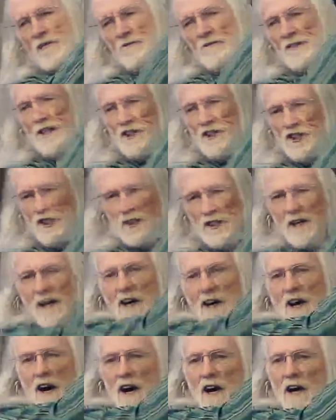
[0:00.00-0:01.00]
vision
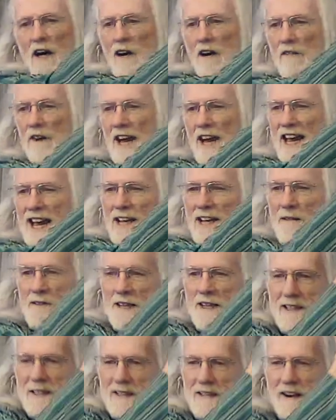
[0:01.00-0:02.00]
of a
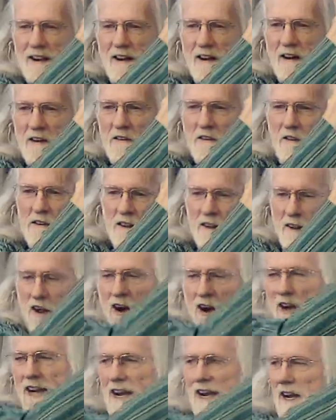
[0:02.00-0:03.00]

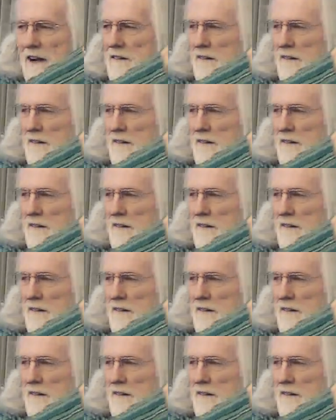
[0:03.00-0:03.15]
long-haired